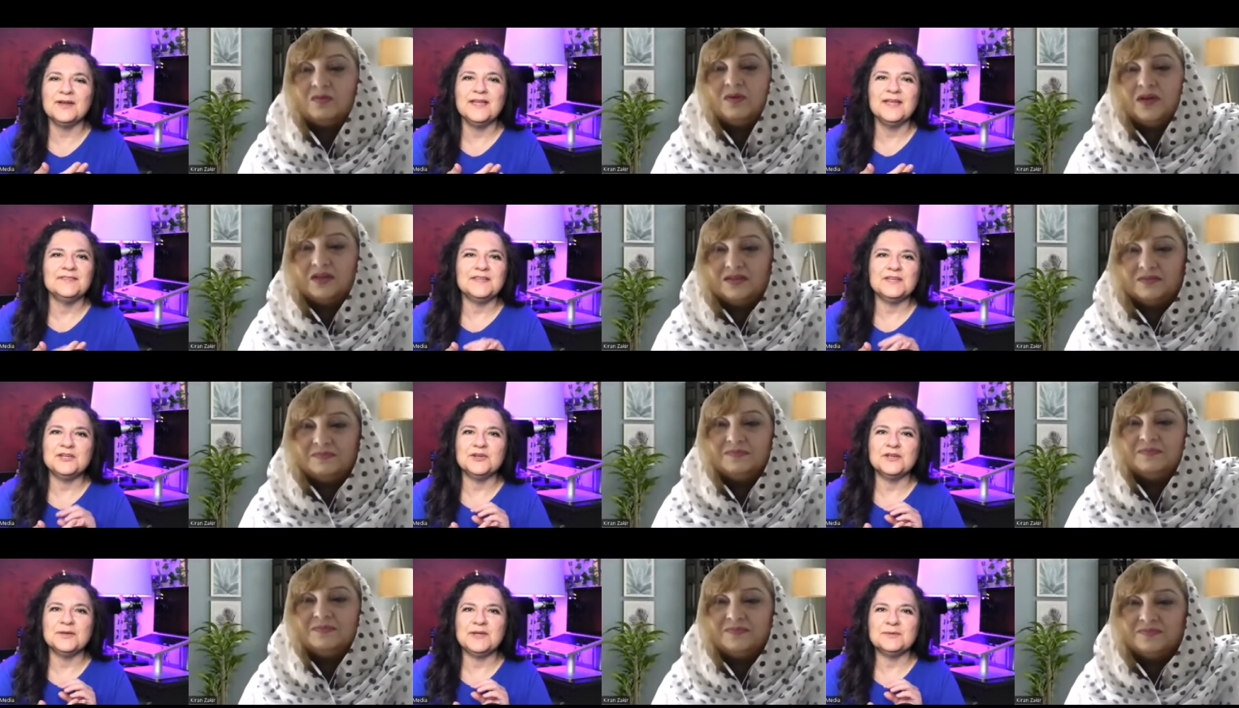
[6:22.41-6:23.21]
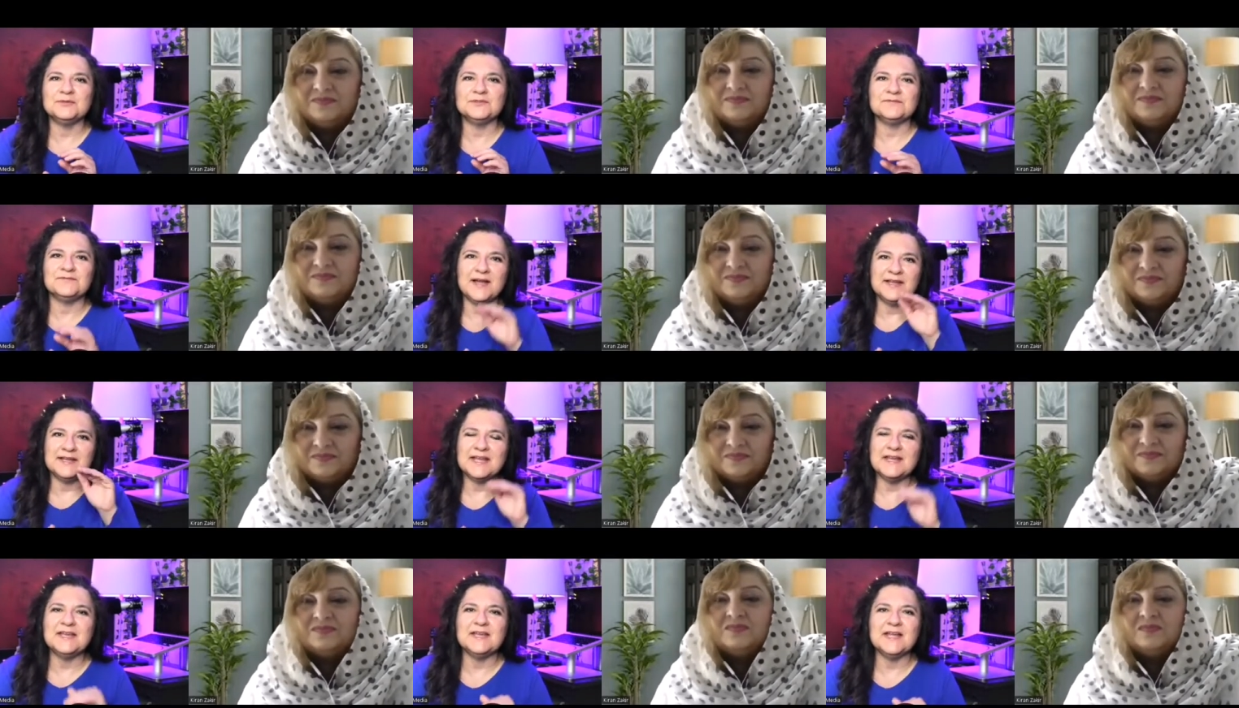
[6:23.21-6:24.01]
Speaker 1: then you're going to be able to find any
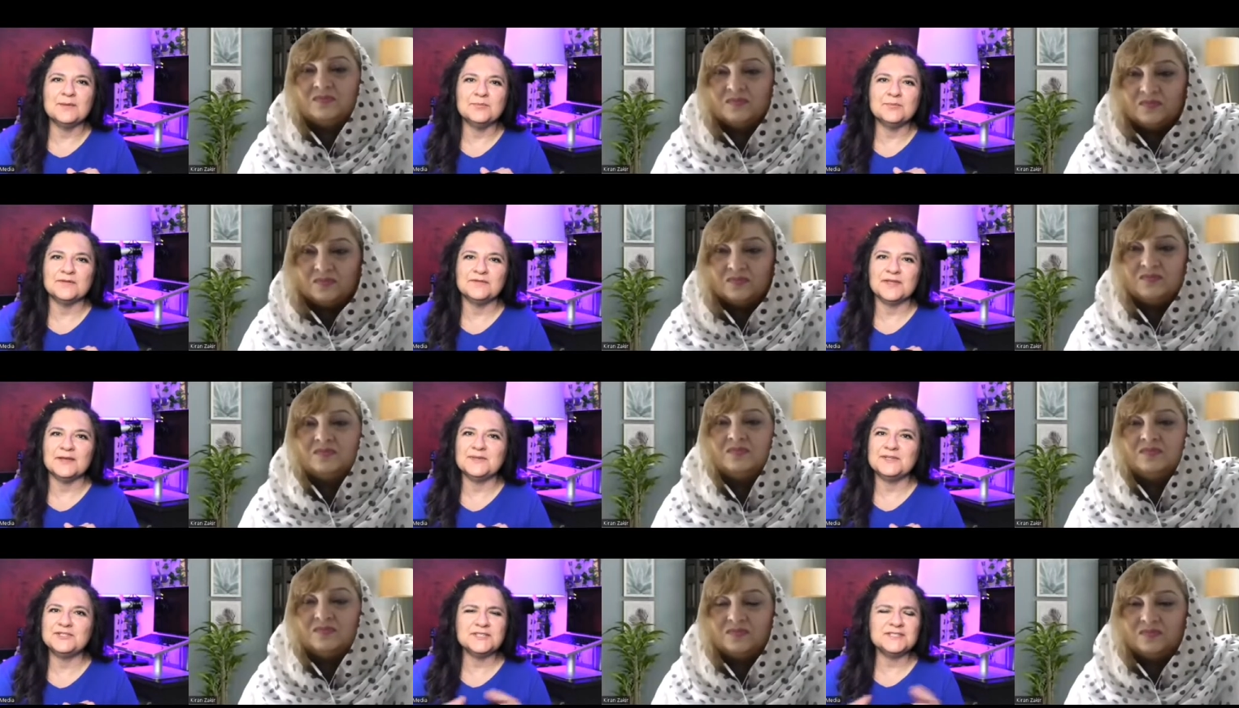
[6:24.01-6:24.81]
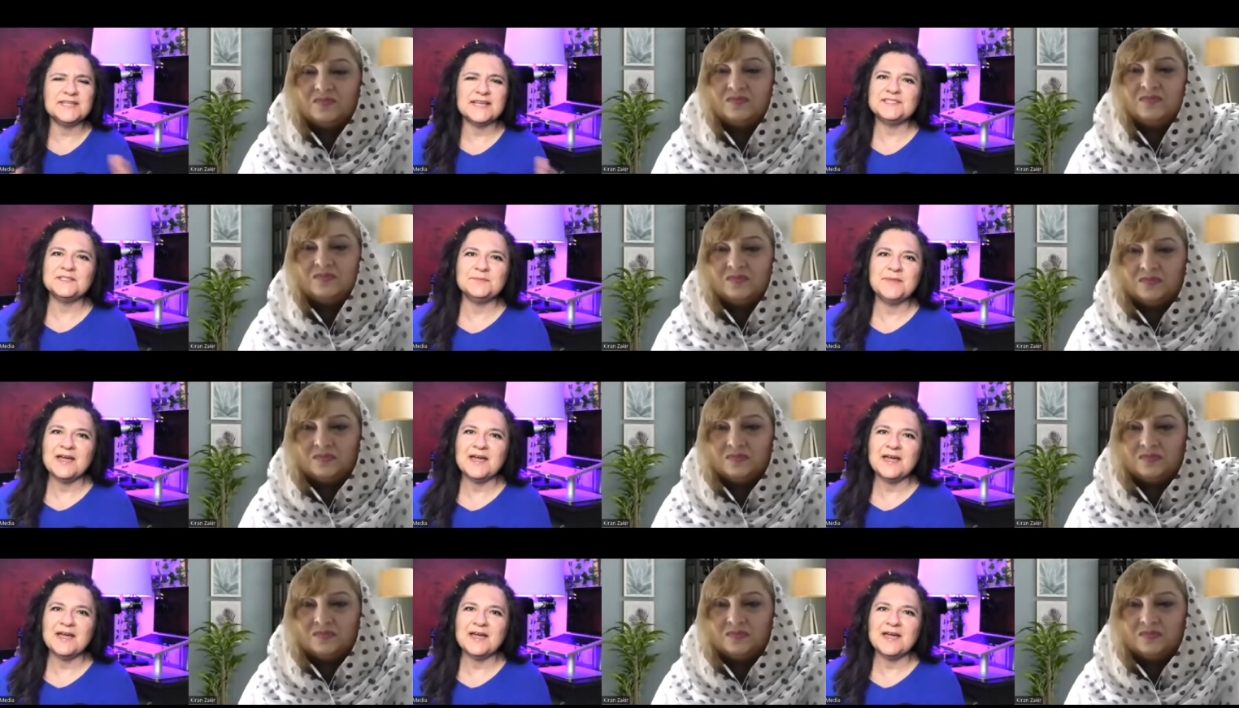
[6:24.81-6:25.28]
number of them and just test them out.